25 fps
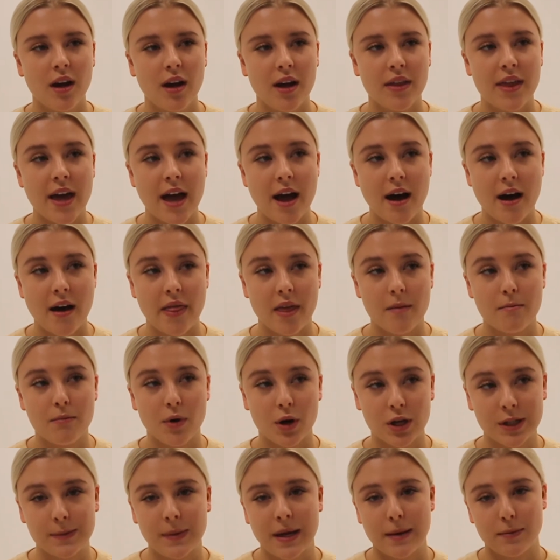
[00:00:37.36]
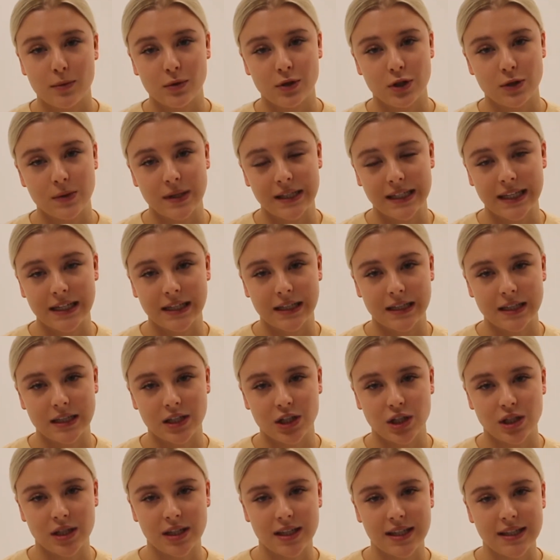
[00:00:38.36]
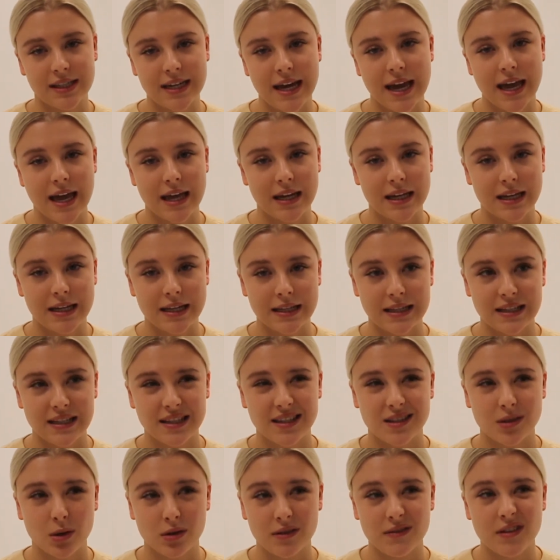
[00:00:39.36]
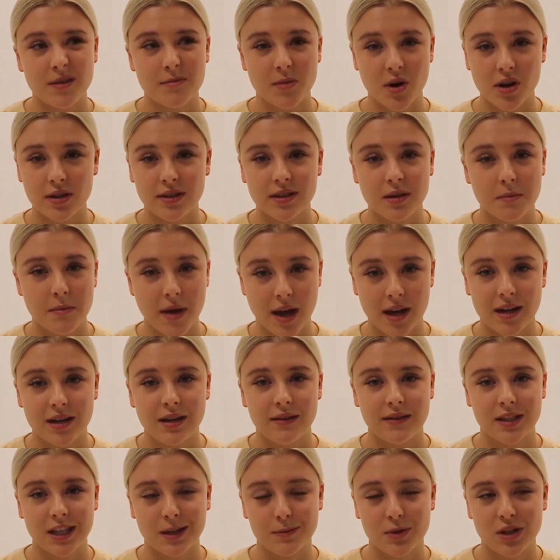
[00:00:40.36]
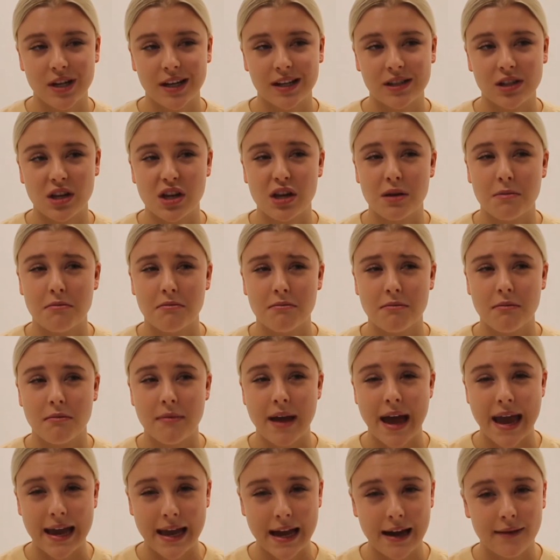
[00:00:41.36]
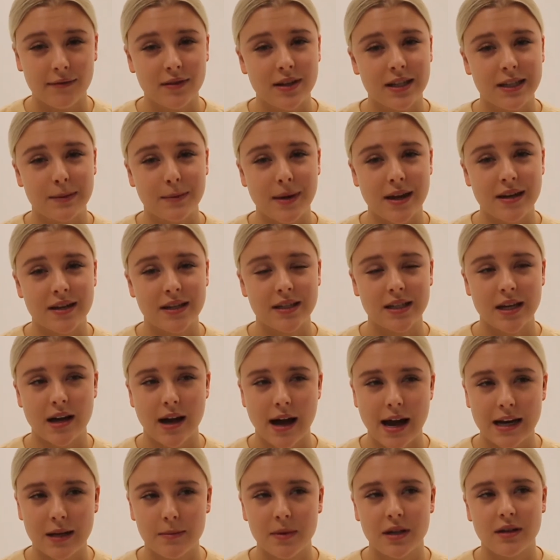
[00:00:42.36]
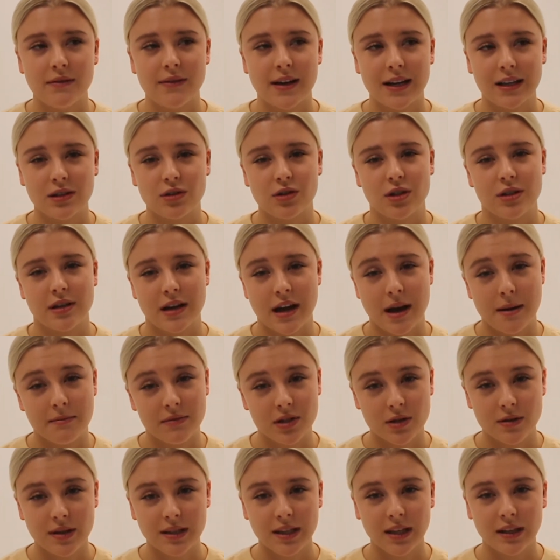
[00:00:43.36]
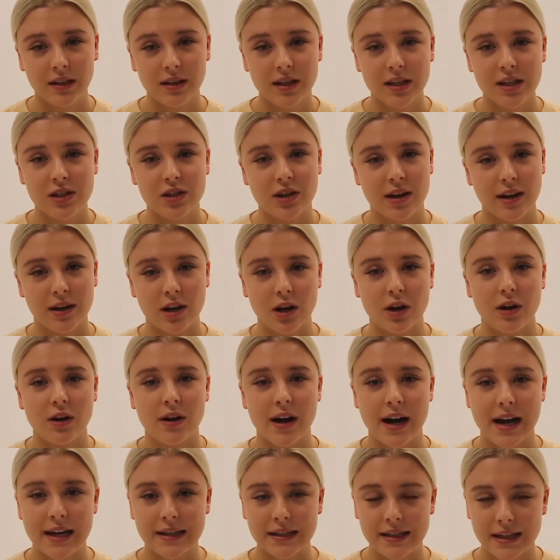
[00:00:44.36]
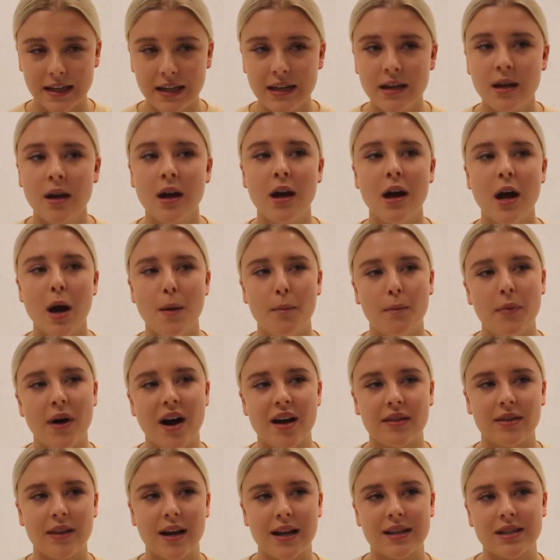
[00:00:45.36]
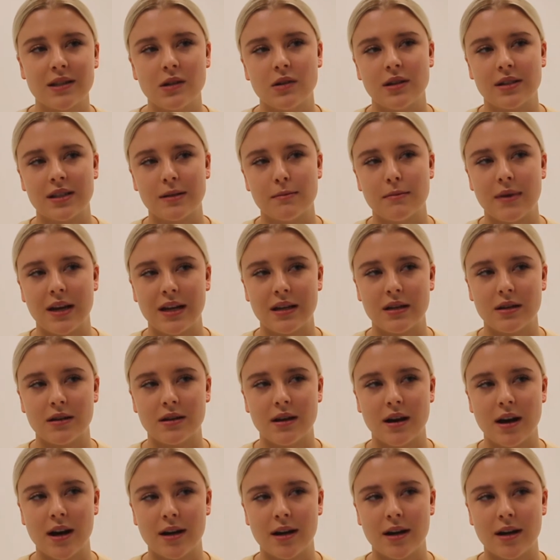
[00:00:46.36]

there are the most people doing English in the state, and it is sort of the most competitive subject. So you may have to spend a tiny bit of extra time doing English. I know I did, but that still doesn't mean,